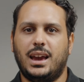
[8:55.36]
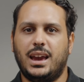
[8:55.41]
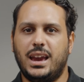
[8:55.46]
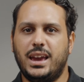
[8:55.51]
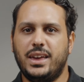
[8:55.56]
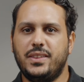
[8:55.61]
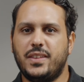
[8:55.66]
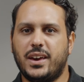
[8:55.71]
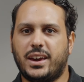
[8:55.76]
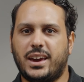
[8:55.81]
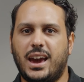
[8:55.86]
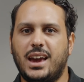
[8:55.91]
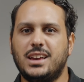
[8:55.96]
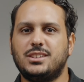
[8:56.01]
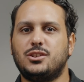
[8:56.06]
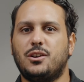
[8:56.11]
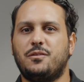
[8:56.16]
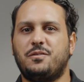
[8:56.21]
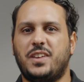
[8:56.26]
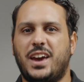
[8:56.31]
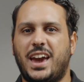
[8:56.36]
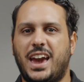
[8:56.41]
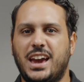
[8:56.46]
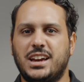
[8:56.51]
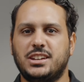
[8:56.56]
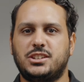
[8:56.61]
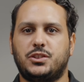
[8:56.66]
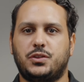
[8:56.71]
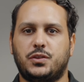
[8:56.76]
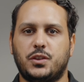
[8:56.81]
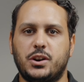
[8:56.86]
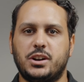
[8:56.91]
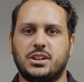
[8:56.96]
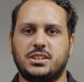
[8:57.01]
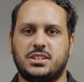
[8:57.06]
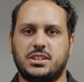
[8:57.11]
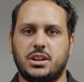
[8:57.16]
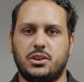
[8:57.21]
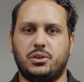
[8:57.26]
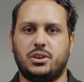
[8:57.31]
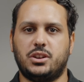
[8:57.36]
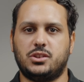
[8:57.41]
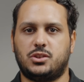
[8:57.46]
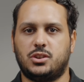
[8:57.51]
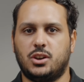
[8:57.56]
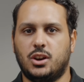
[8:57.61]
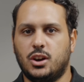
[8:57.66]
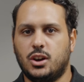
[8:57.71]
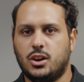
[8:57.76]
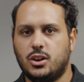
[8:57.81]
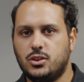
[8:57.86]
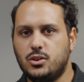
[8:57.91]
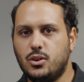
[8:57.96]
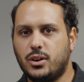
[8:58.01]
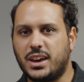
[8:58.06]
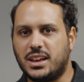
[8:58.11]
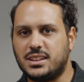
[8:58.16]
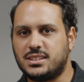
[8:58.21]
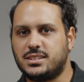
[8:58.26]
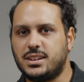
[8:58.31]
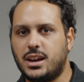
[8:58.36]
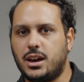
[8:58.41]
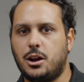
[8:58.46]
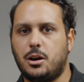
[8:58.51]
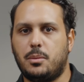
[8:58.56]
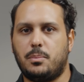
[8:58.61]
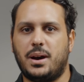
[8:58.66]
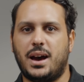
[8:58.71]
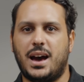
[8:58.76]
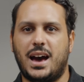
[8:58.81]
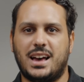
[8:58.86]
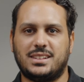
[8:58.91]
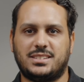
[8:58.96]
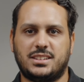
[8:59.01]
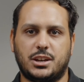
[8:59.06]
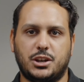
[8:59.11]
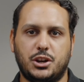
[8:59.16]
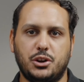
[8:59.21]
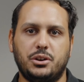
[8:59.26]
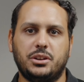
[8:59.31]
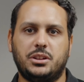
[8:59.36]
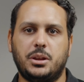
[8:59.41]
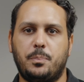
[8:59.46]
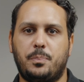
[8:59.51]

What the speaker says: In the case of the H30 series, you can set up a security